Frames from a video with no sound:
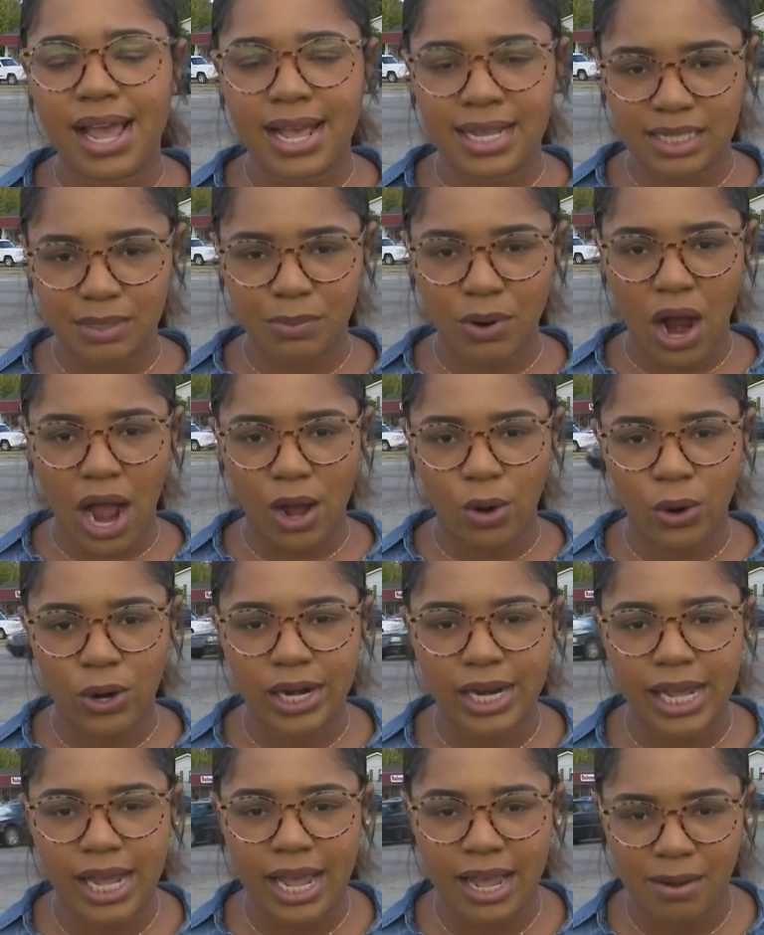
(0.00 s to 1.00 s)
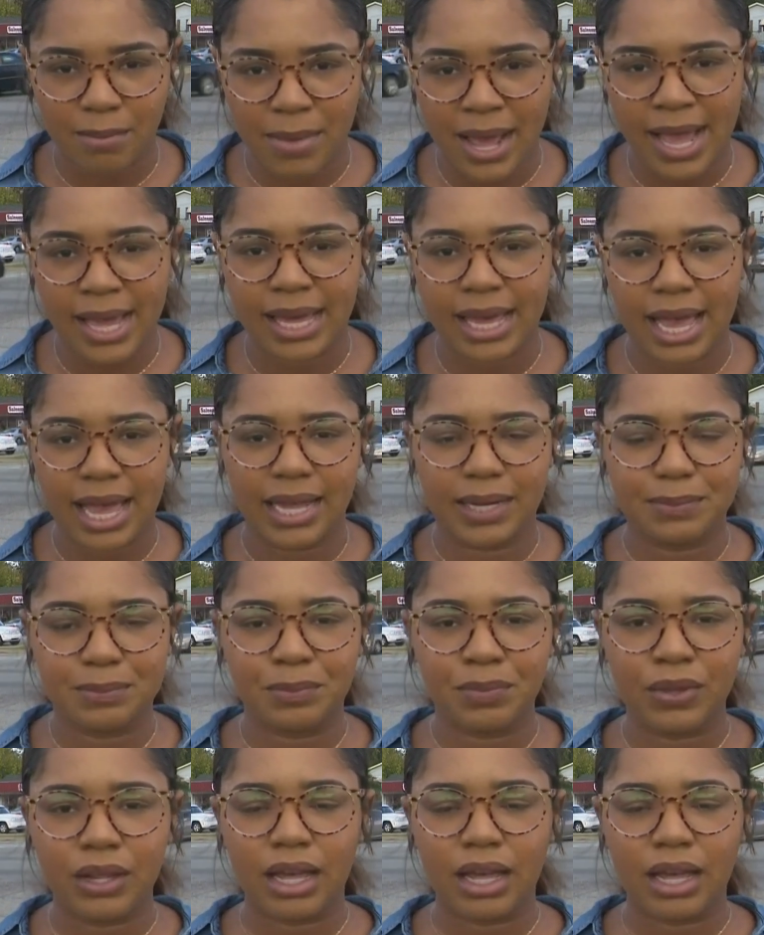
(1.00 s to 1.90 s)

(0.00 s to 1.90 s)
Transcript: is a priority in Macon.